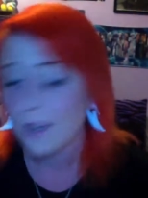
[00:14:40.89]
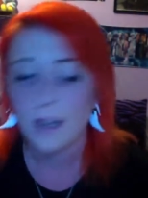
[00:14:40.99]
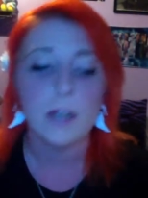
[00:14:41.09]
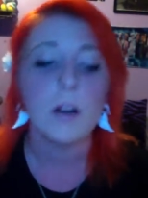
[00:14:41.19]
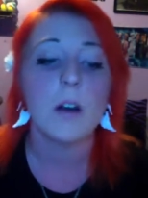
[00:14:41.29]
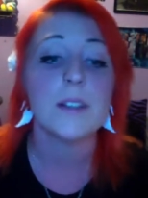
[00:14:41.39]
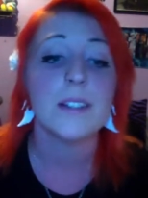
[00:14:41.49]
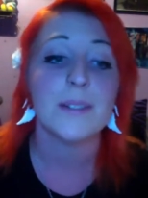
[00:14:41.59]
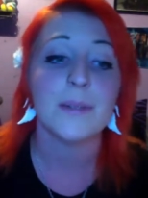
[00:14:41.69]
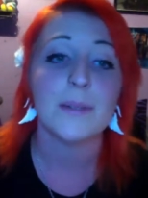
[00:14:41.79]
And
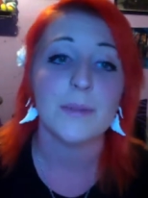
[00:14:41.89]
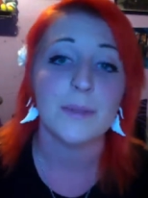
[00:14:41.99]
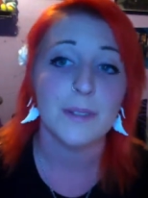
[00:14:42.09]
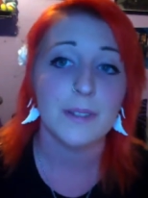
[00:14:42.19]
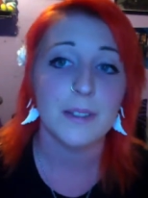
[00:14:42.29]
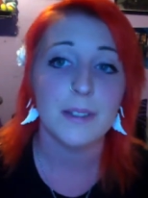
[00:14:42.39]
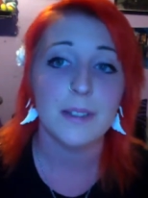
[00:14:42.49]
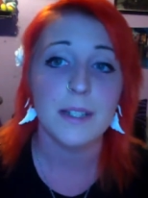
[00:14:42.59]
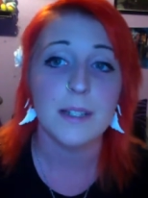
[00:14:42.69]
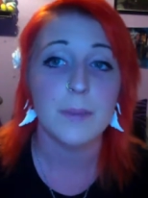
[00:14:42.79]
also,
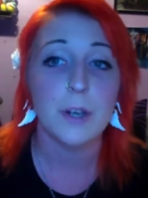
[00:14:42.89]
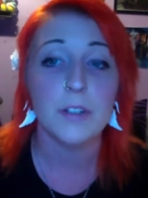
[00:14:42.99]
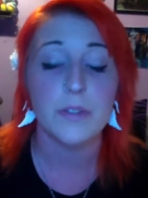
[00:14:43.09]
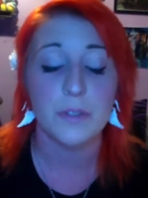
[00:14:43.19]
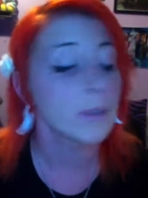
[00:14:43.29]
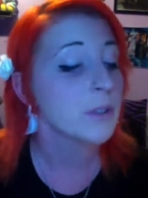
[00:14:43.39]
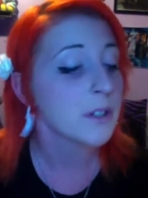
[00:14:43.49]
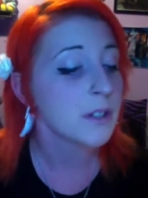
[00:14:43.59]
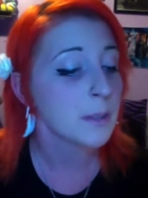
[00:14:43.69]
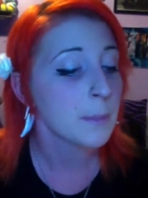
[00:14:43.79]
it's March
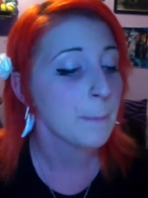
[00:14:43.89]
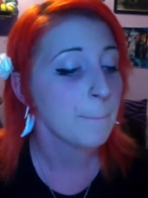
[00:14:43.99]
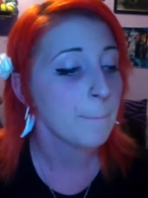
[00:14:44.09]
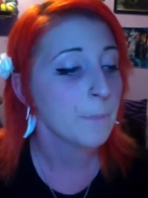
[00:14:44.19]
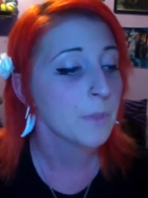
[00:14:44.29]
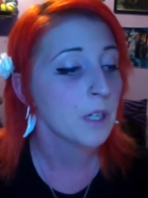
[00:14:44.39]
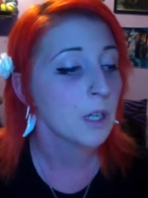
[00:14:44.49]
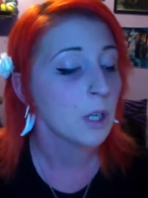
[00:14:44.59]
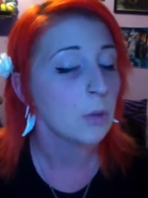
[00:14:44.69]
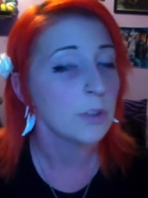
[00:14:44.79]
first,
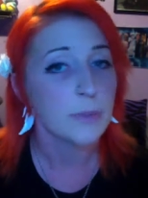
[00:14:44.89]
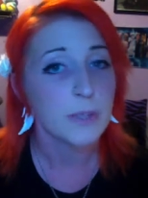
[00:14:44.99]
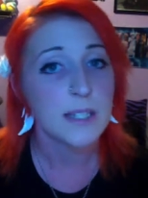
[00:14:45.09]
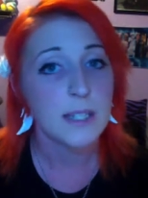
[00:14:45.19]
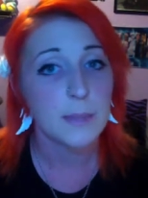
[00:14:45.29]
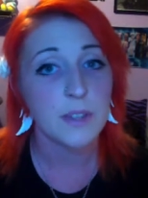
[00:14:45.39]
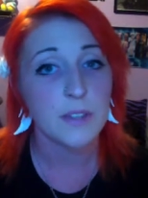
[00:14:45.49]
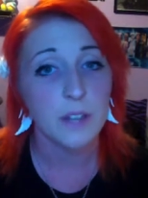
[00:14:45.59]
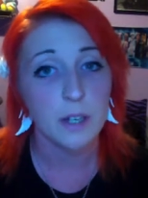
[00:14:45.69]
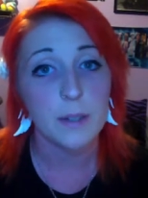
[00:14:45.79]
which means something
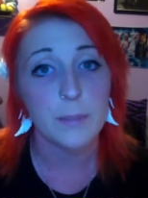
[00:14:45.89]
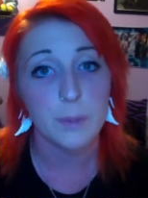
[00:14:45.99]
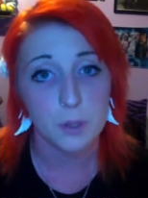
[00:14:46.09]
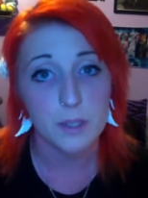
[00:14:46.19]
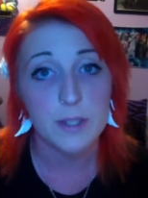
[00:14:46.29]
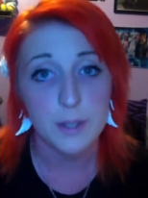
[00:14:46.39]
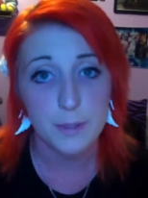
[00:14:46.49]
very important.